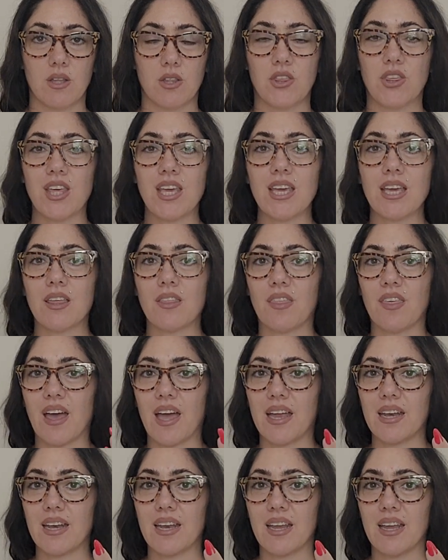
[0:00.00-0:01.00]
think
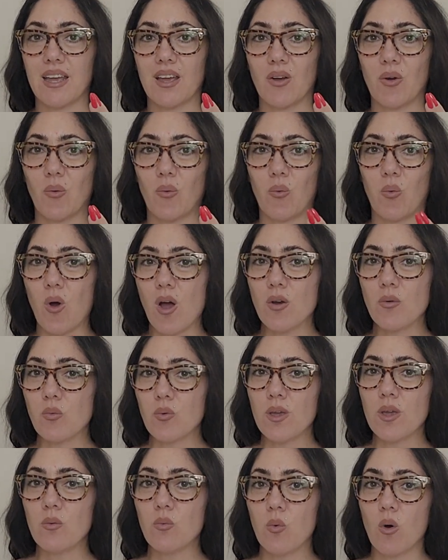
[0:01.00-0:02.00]
that what
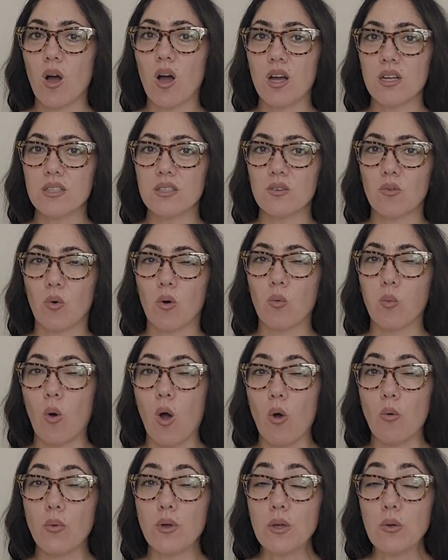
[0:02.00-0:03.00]
we want or
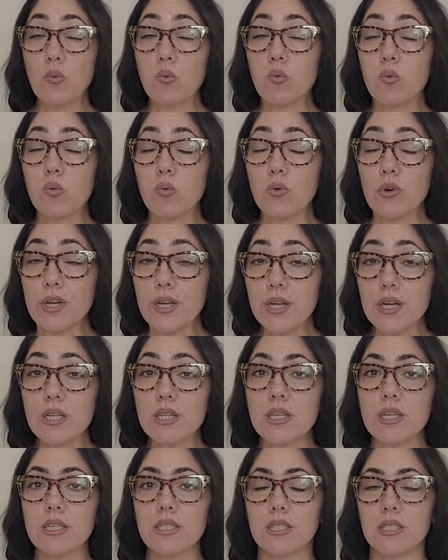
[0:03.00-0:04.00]
what we
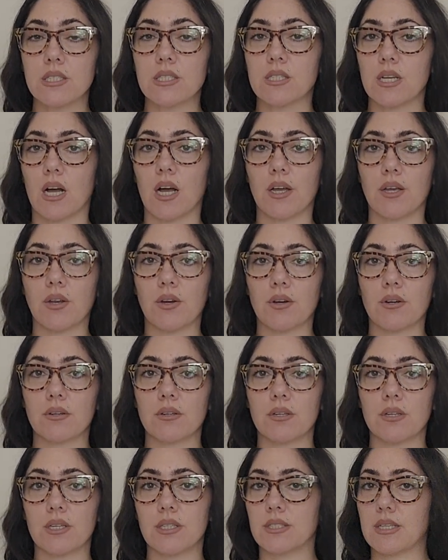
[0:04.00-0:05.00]
really
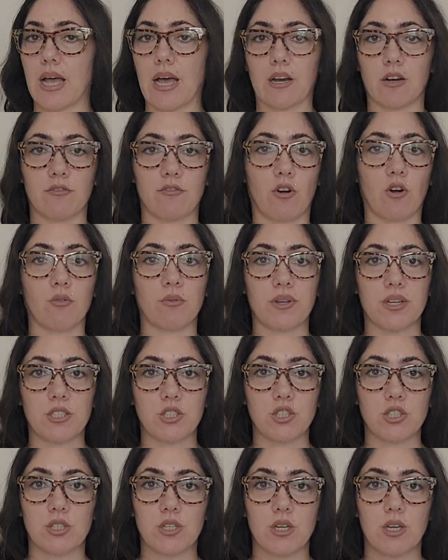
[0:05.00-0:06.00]
desire is out of our
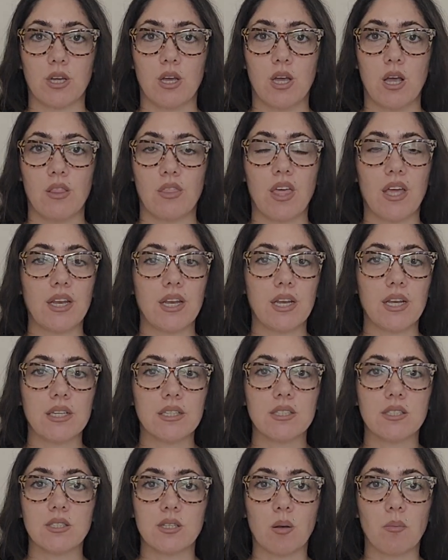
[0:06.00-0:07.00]
reach. That it
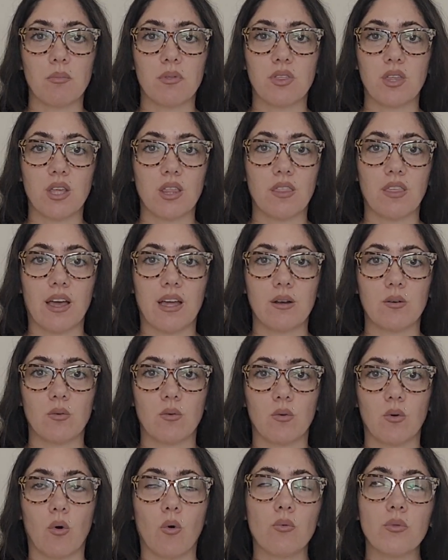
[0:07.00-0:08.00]
is something that
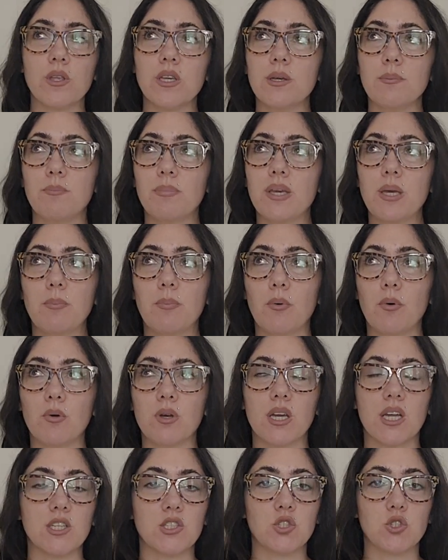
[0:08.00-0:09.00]
only
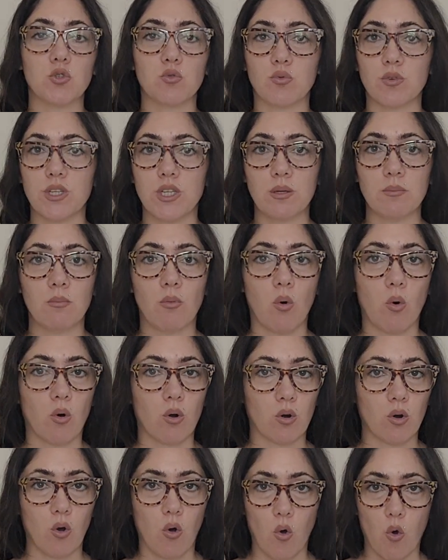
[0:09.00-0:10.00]
people can dream
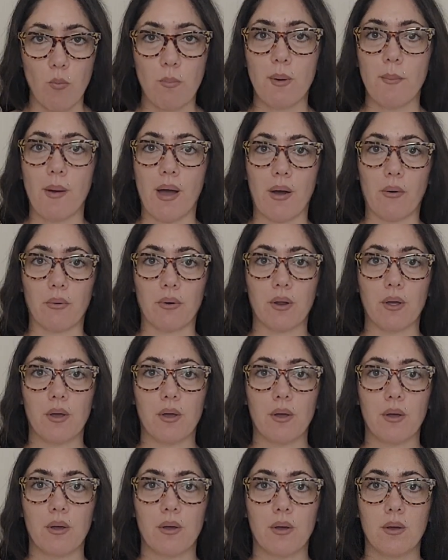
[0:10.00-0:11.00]
or hope about.
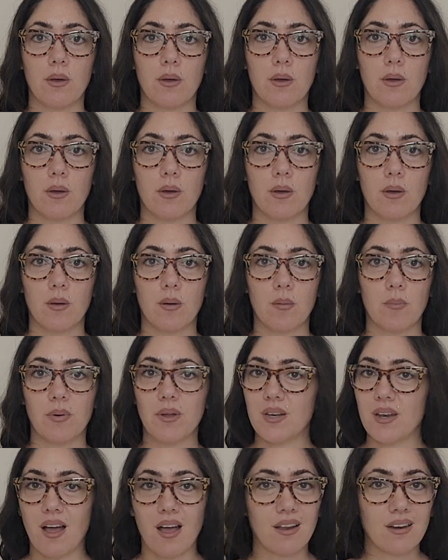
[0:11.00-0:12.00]

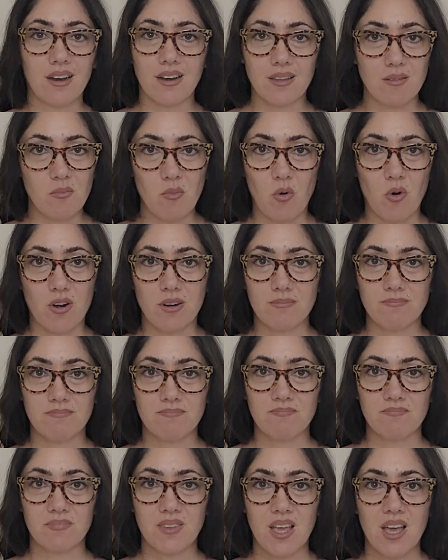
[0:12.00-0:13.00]
But not anymore.
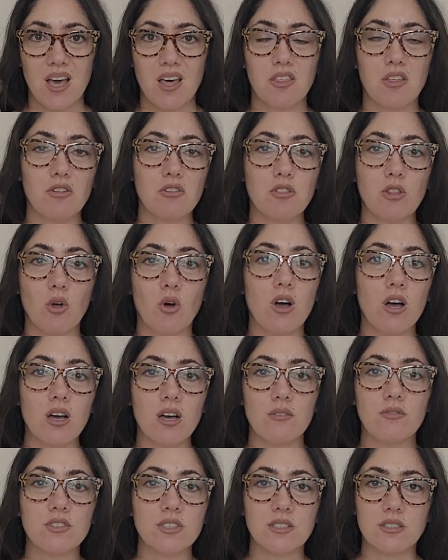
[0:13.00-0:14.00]
The
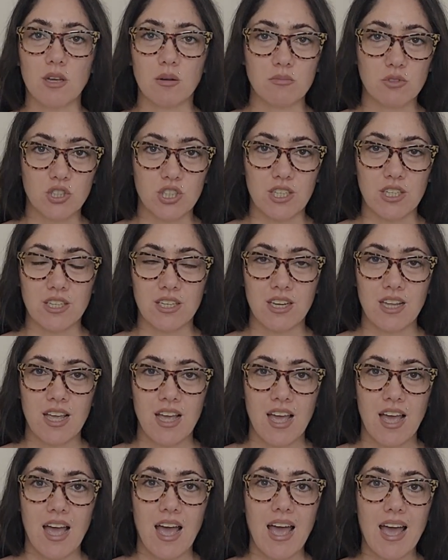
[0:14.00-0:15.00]
law of assumption
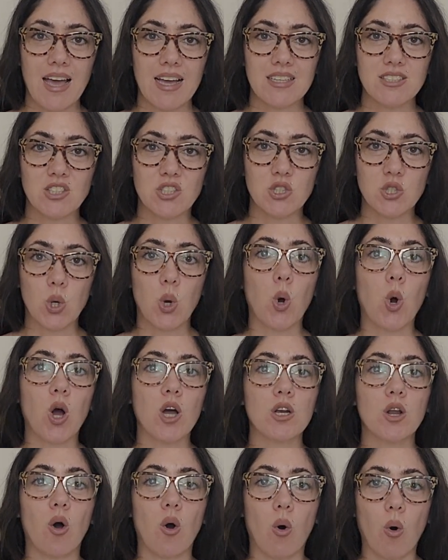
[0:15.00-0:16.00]
has
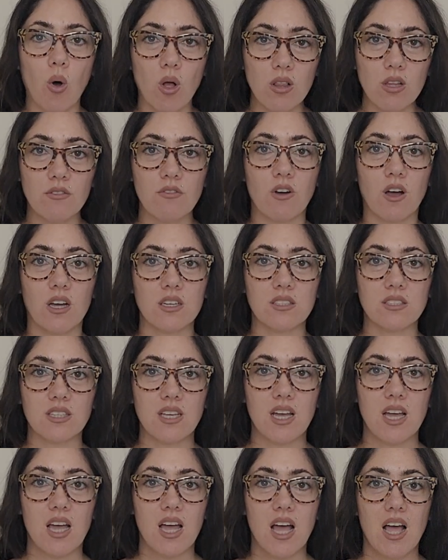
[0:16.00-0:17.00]
taught all of us
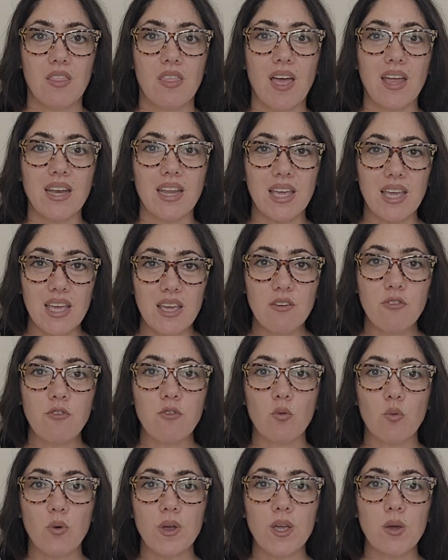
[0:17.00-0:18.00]
that
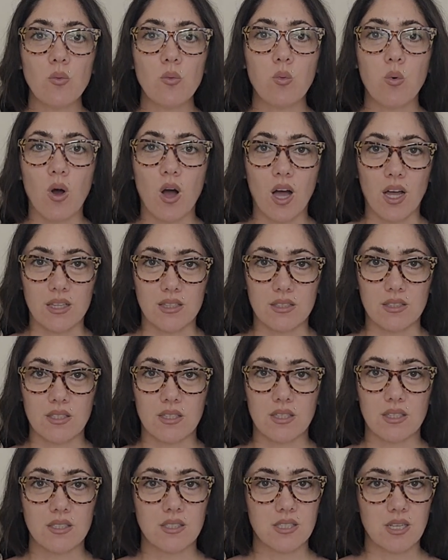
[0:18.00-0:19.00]
if we
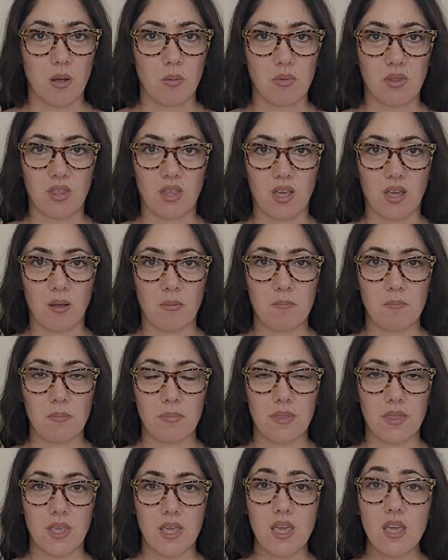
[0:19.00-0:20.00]
want something,
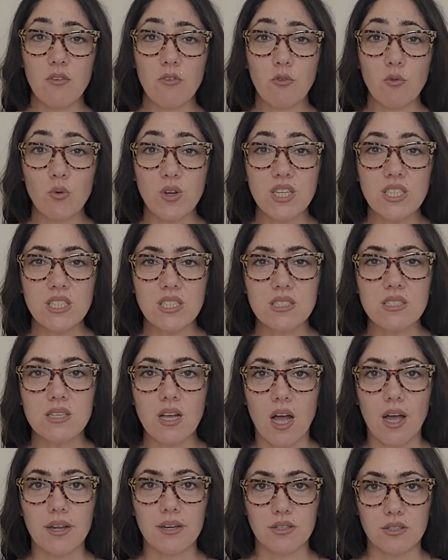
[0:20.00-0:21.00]
if we
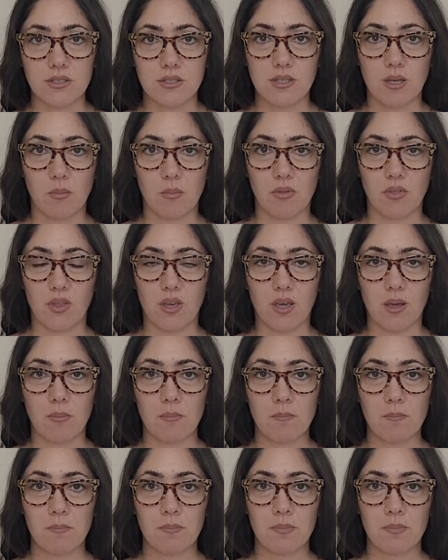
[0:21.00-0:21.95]
desire something,